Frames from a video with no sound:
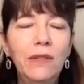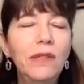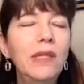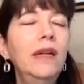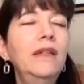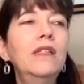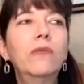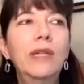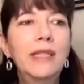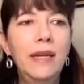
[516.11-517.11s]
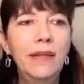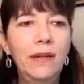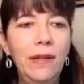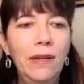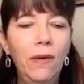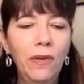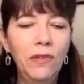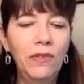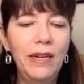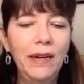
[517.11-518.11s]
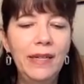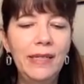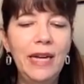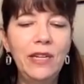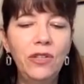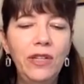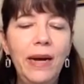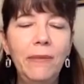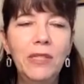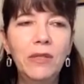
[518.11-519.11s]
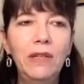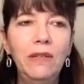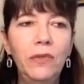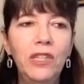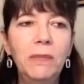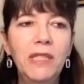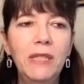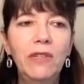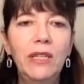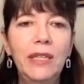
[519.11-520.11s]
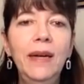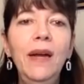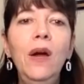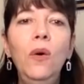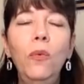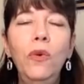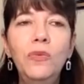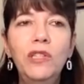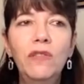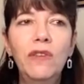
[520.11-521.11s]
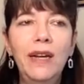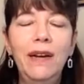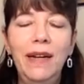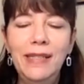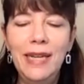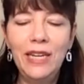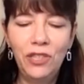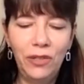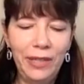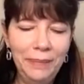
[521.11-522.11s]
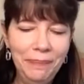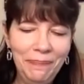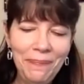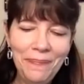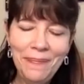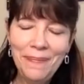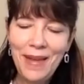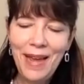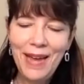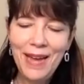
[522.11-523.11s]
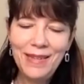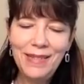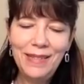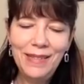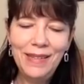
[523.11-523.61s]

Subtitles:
There are tons of ones out there that aren't recognized nationally. I was looking for specifically which ones are recognized nationally. And